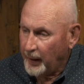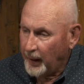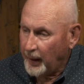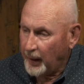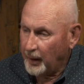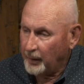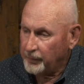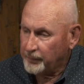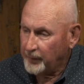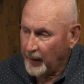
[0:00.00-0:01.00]
uh,
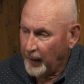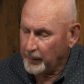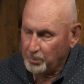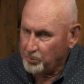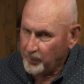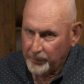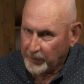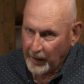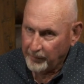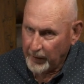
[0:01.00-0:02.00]
at
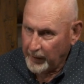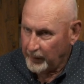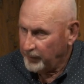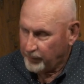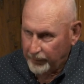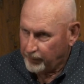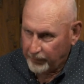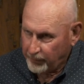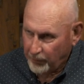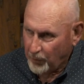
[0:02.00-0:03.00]

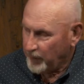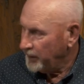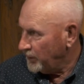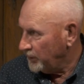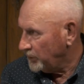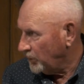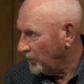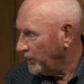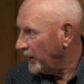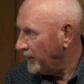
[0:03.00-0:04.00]
74 years
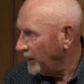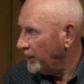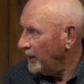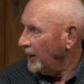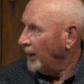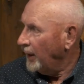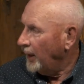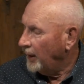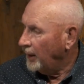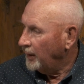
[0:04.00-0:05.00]
old, I think,
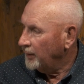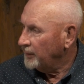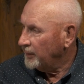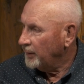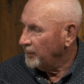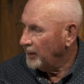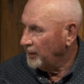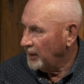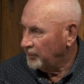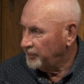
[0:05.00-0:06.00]
uh,
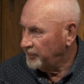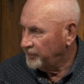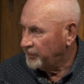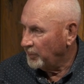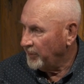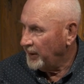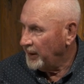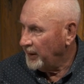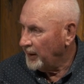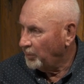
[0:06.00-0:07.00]
from
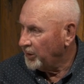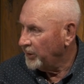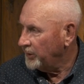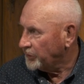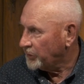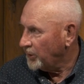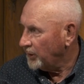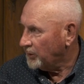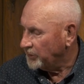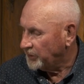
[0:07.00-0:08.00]
the Alberta
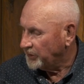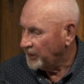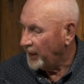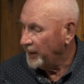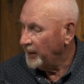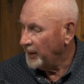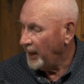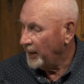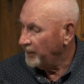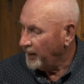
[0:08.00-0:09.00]
Historical Society,
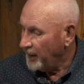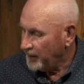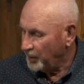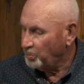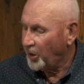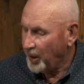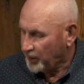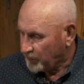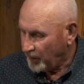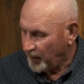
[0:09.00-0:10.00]
and they had
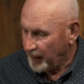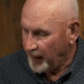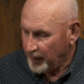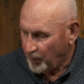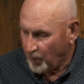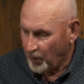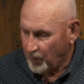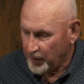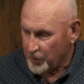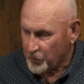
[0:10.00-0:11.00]
embarked on a
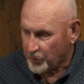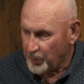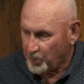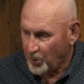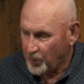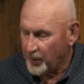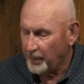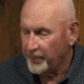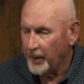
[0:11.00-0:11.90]
oral history program.